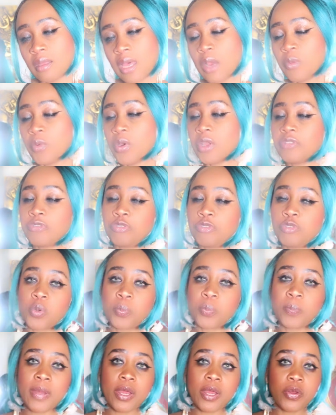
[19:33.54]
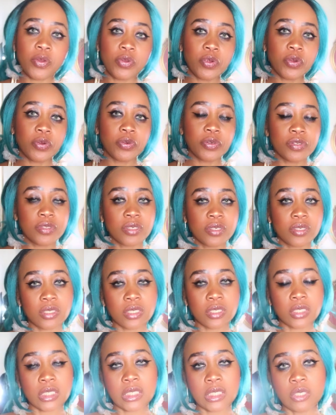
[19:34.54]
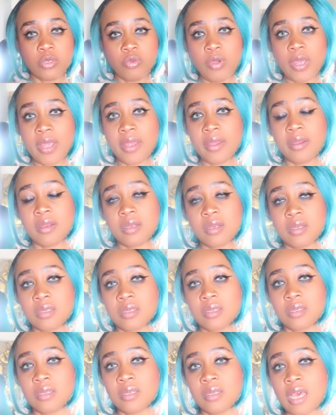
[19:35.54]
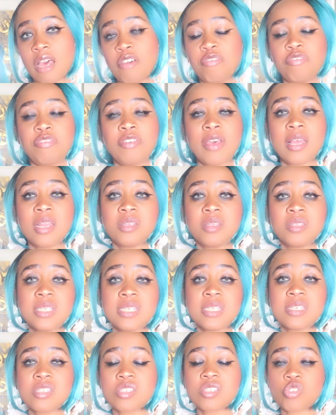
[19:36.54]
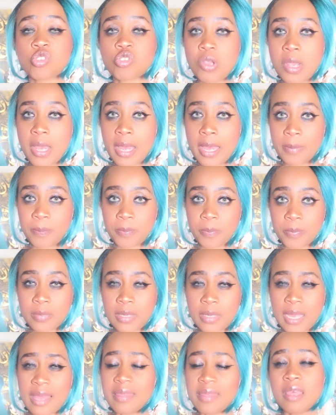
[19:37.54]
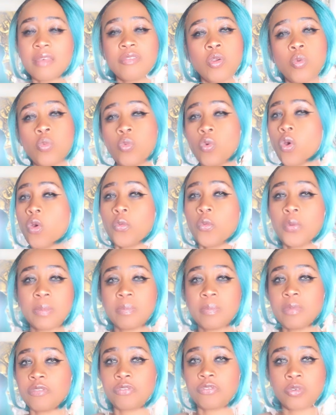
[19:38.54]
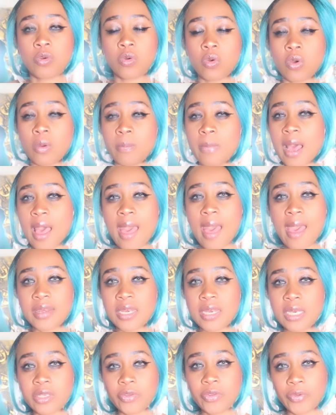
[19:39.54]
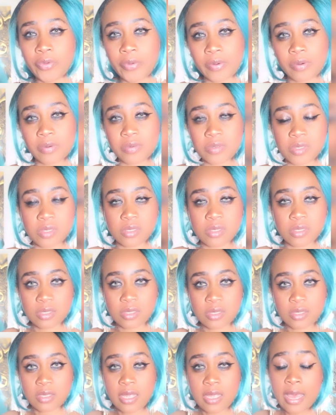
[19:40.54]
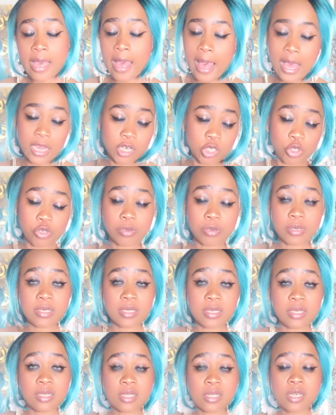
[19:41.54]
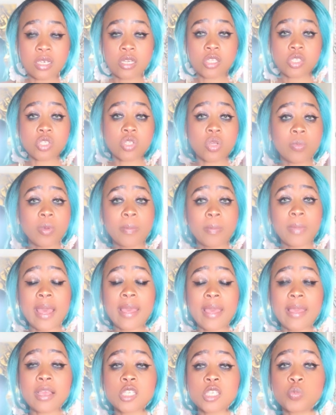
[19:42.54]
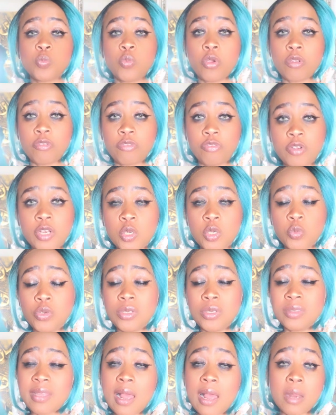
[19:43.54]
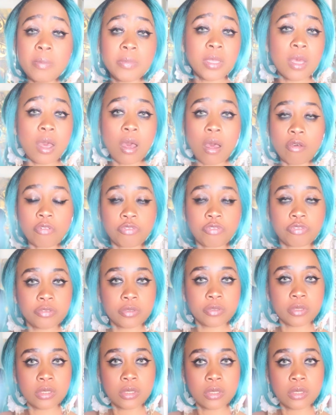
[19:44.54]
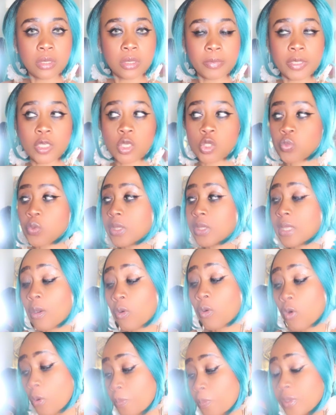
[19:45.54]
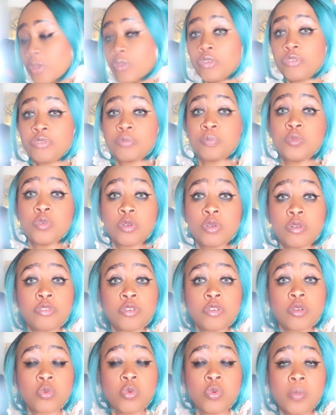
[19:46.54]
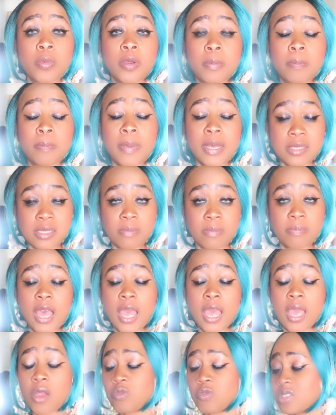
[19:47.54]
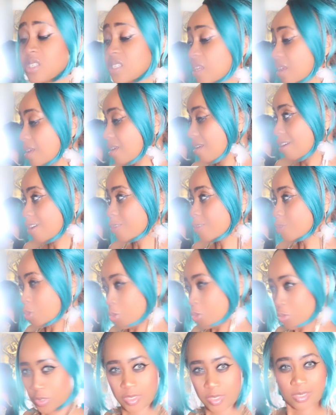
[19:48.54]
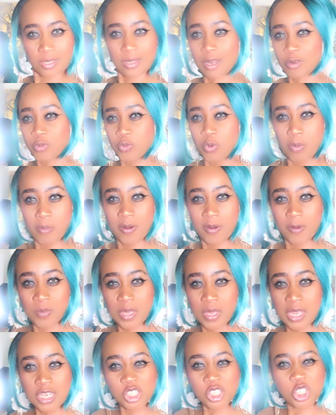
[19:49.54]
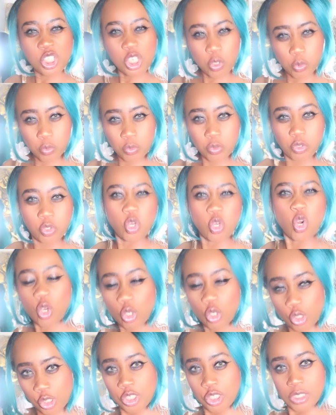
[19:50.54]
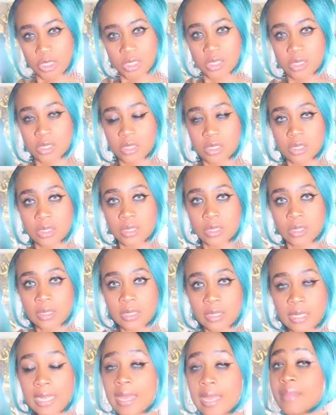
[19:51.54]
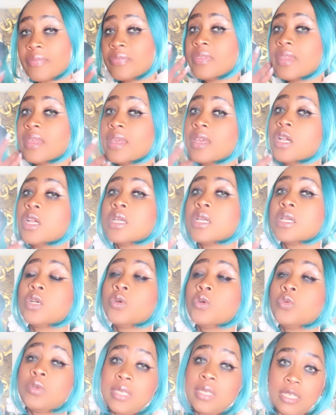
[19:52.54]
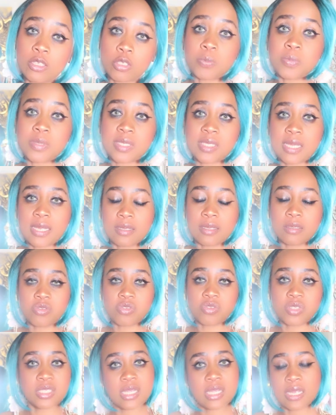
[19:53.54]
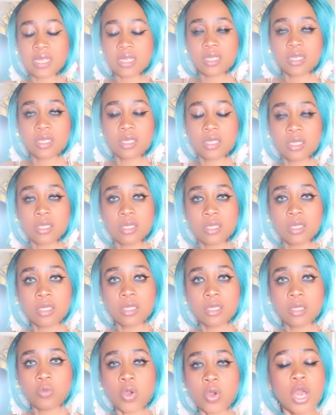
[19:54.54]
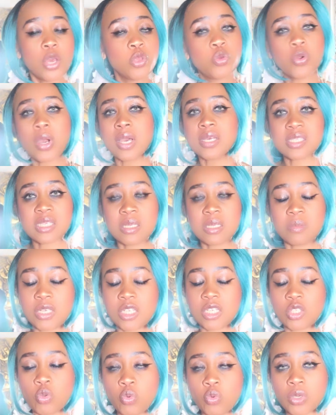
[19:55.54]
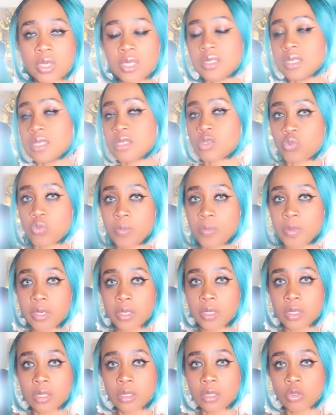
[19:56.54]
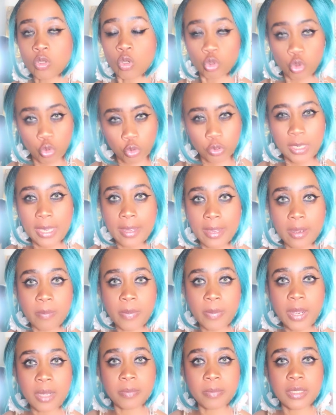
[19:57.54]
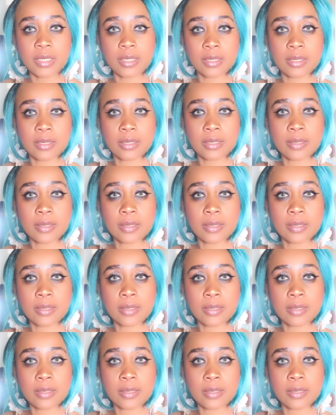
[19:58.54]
I went through a period where I fell in this trap. I never worried before about any girls. Actually, some of my ex-boyfriend would tell me off, because when there were beautiful, beautiful women passing by, I would say, "Did you see that woman? She looked gorgeous." And they would get upset to say, "Why are you asking me to look at this woman? Don't you care about me?"